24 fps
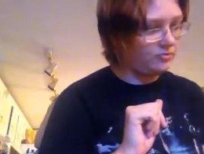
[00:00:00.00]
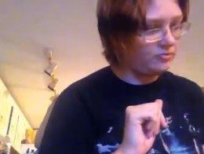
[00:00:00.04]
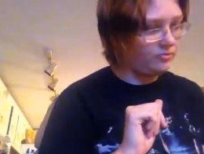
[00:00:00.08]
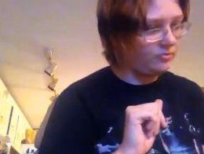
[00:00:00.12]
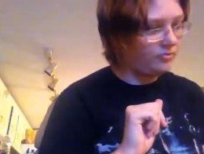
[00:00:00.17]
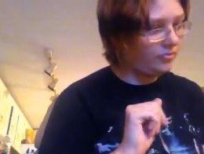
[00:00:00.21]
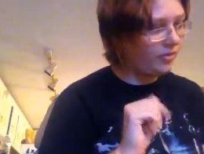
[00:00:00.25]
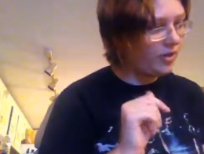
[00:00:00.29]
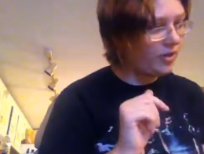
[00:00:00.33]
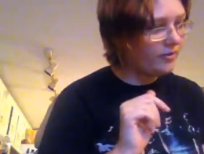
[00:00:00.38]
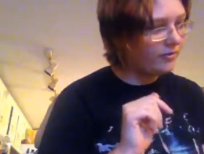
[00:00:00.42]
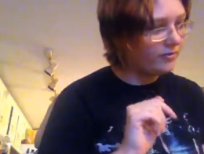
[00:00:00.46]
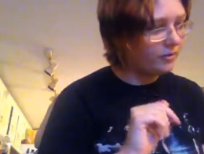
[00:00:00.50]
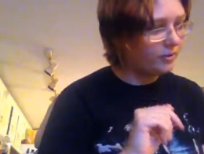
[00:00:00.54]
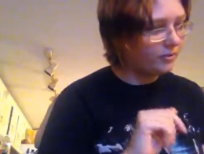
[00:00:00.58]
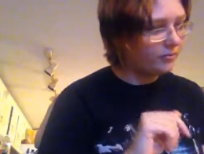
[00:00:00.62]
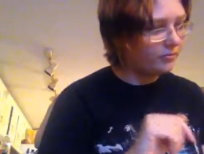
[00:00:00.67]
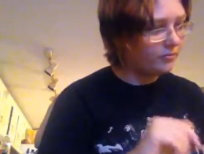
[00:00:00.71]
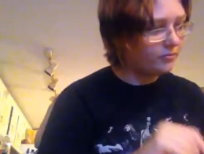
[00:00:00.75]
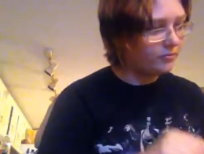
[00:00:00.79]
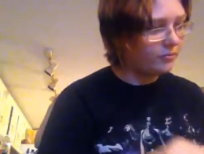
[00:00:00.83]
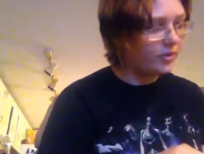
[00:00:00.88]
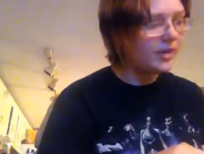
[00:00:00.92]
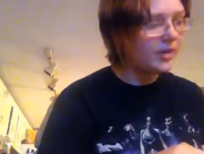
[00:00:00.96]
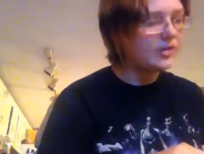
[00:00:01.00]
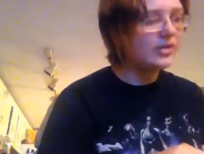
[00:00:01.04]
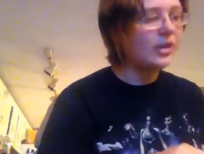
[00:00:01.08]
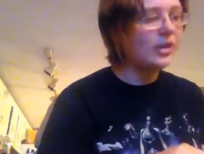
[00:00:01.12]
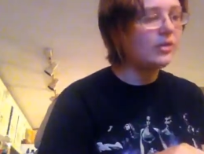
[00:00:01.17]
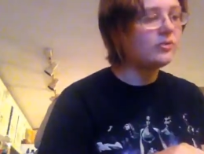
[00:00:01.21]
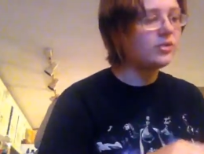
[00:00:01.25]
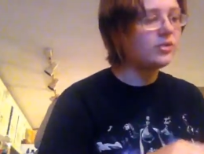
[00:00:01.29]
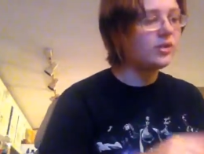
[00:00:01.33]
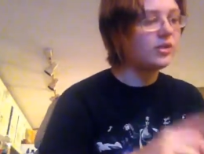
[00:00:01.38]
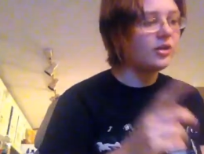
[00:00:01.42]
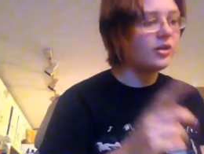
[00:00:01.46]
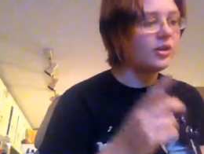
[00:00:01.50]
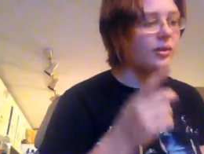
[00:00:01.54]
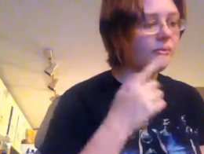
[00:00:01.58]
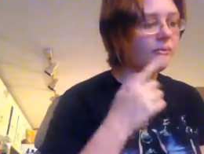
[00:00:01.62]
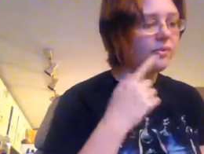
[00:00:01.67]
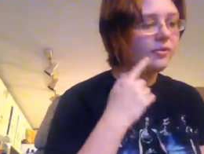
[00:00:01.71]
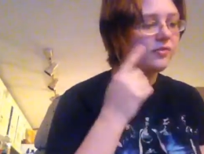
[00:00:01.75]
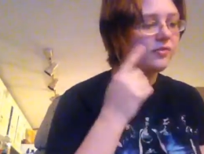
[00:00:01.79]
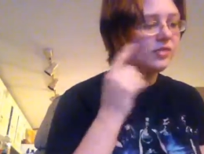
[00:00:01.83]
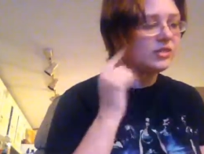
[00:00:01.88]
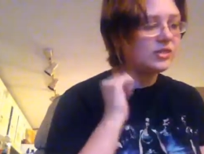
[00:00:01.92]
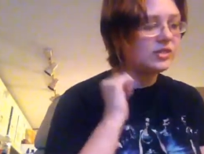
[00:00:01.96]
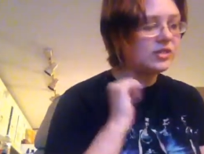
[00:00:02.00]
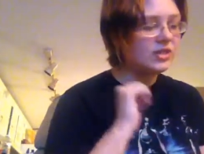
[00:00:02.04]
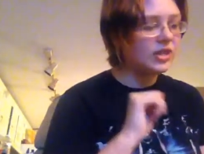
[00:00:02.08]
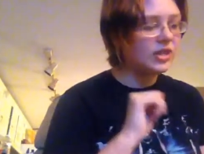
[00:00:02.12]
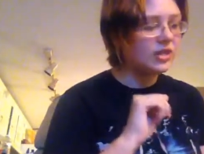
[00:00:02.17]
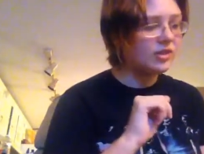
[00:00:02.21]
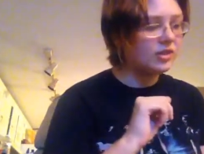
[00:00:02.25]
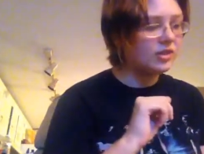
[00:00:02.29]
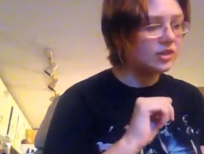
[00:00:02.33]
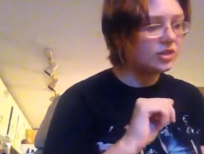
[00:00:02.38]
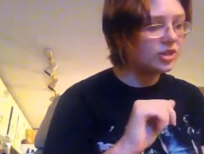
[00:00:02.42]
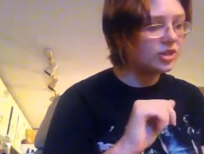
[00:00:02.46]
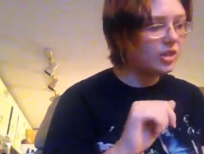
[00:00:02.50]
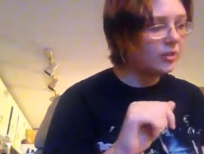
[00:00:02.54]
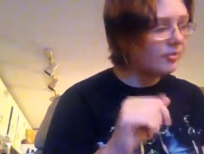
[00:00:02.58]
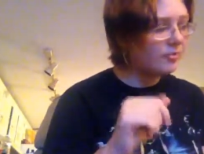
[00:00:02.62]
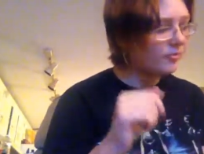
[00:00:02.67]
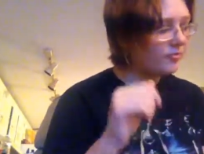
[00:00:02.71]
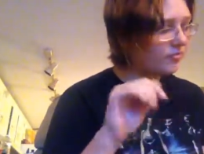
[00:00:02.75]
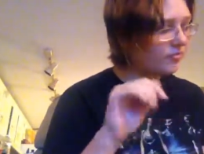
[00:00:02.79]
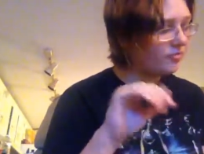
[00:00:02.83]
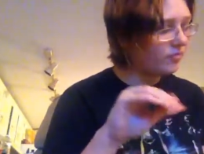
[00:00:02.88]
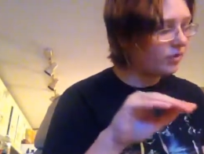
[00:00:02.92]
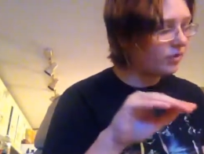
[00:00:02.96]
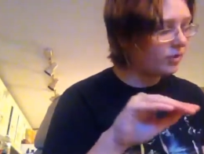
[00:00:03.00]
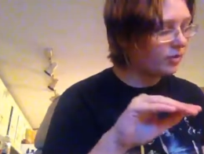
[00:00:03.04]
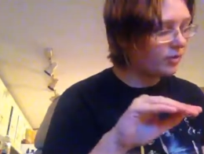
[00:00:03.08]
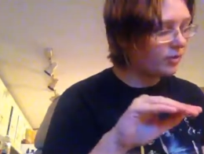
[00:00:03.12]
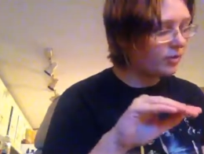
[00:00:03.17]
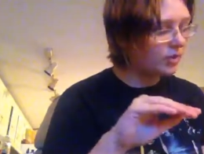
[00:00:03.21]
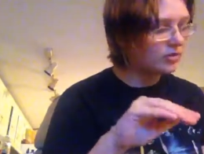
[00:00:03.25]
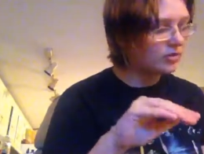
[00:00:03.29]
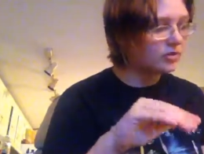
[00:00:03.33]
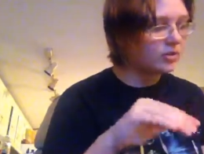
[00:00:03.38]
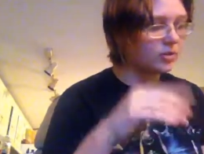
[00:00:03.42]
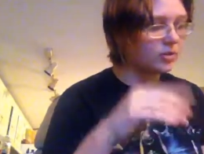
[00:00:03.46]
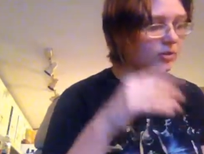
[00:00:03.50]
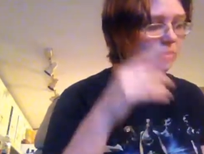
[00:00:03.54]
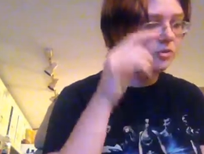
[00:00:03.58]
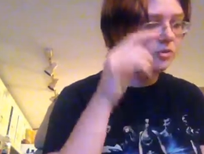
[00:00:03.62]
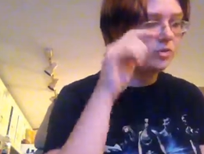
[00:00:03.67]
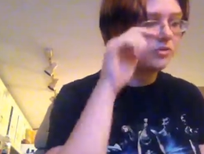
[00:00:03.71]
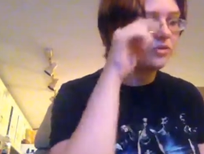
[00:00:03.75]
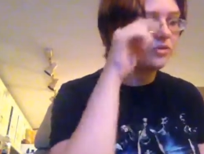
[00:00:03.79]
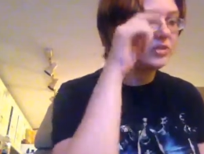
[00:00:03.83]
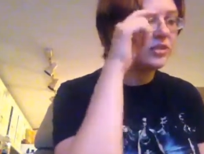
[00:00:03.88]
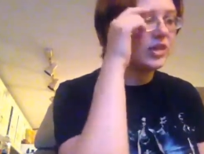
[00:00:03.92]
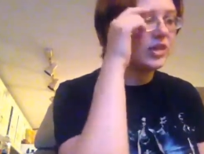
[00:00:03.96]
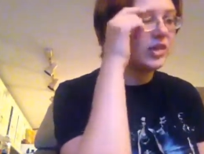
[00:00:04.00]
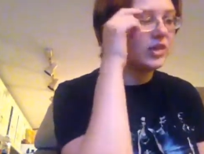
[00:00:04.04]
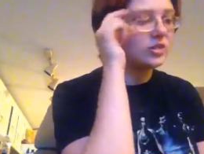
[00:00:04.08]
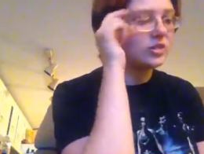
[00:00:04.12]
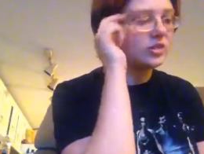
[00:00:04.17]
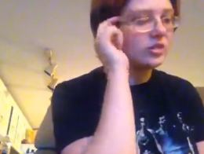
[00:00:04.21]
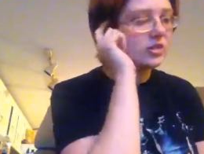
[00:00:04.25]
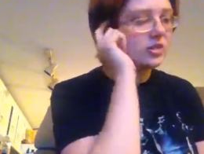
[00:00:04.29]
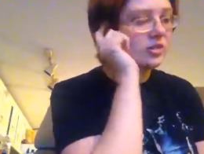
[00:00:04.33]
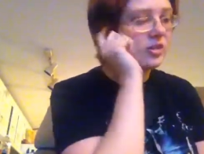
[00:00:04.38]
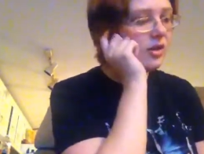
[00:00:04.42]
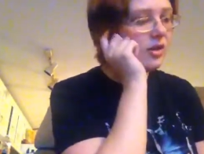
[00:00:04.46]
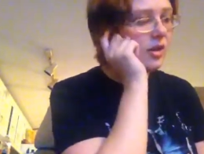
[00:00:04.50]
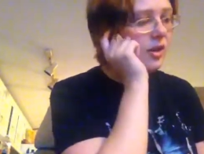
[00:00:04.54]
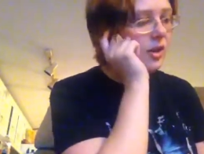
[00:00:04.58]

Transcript: Forever, right down to the number of his teeth, the shape of his fingernails, the curl of his lashes.